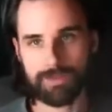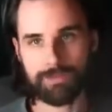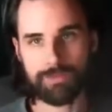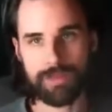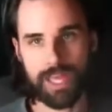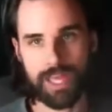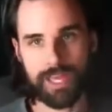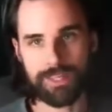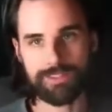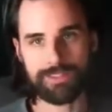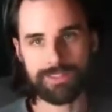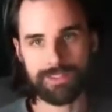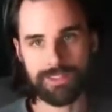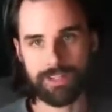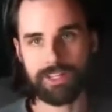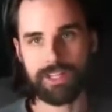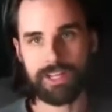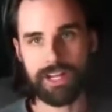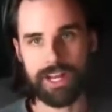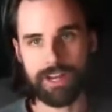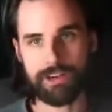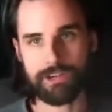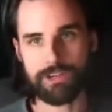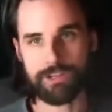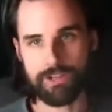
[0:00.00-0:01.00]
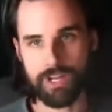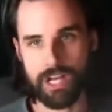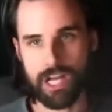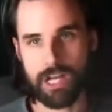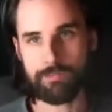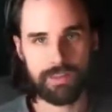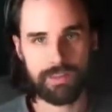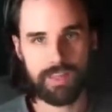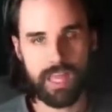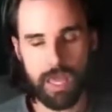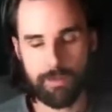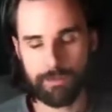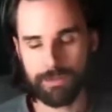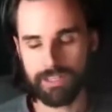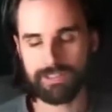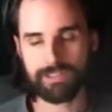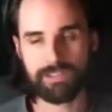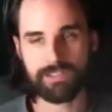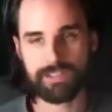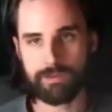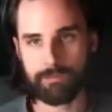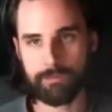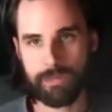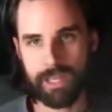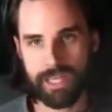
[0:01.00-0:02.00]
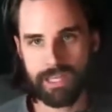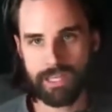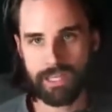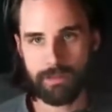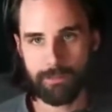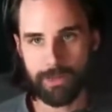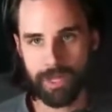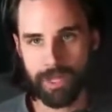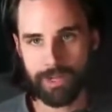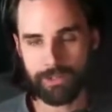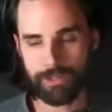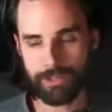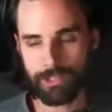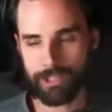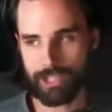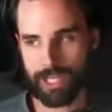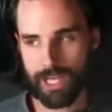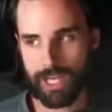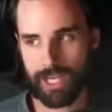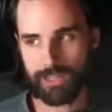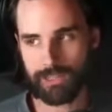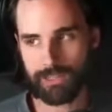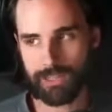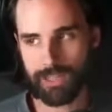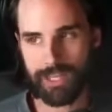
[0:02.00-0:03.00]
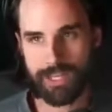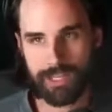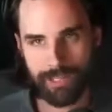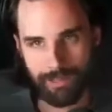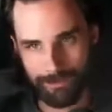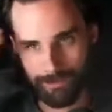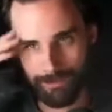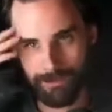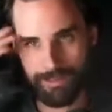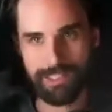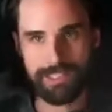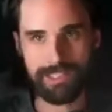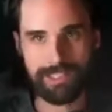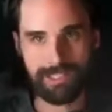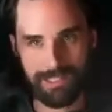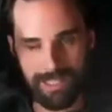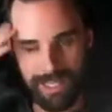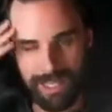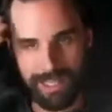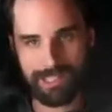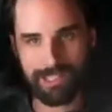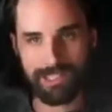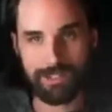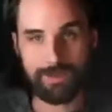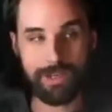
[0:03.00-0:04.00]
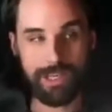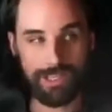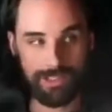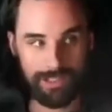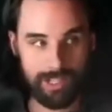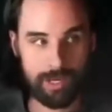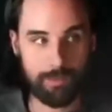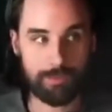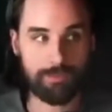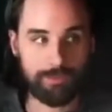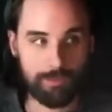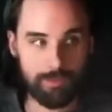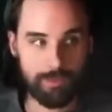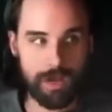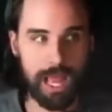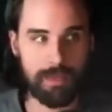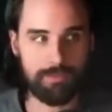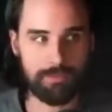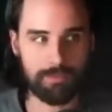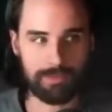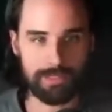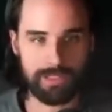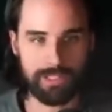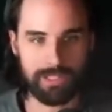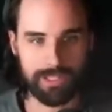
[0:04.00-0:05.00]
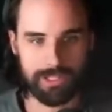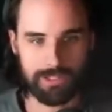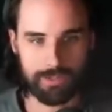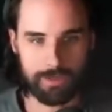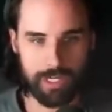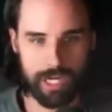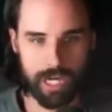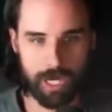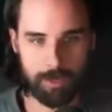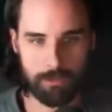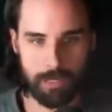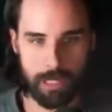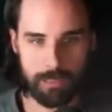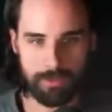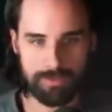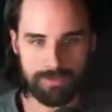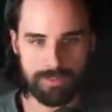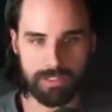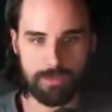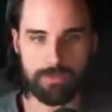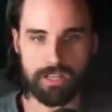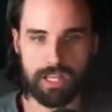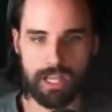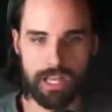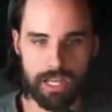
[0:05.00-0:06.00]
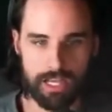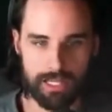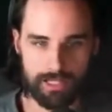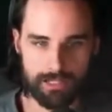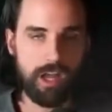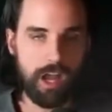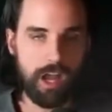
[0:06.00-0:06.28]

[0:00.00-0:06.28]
has done an airdrop, and because it's such a main competitor chain, like, it stands to reason they're probably going to do an airdrop of some kind. All